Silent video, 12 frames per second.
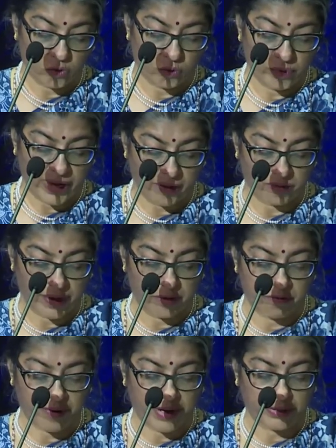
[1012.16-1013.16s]
we have, in
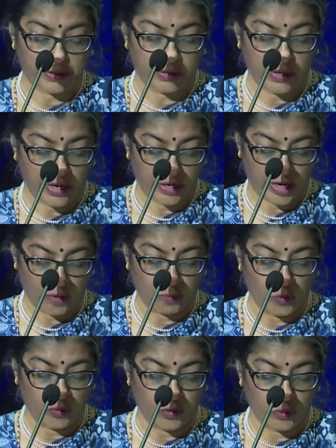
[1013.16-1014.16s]
fact, an
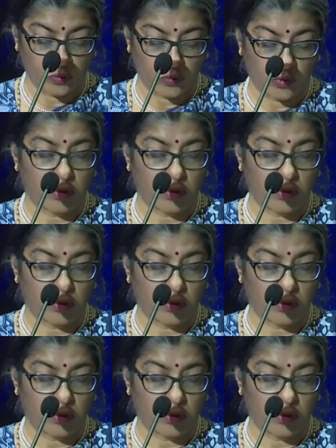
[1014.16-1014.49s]
MOU